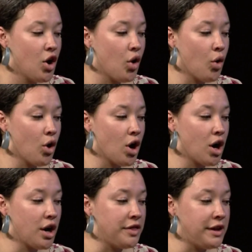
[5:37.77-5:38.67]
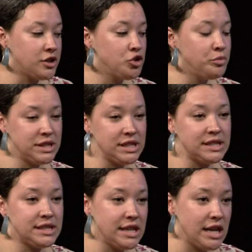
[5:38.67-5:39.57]
or they're too busy
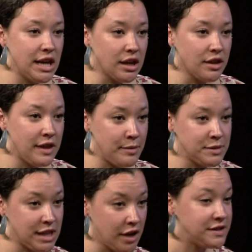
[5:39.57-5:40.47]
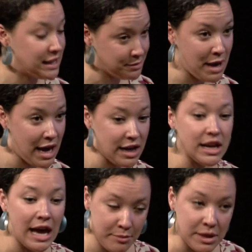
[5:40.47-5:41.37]
seeing themselves as men
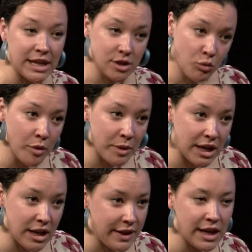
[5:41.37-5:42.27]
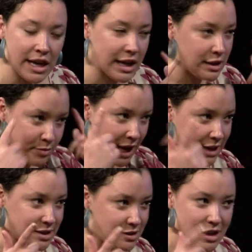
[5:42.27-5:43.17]
and me as a woman, and they mm-hmm. can't get
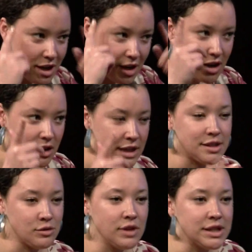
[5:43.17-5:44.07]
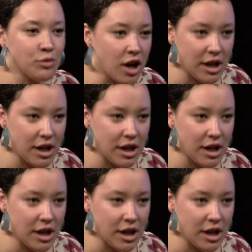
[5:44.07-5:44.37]
past. Let's let's work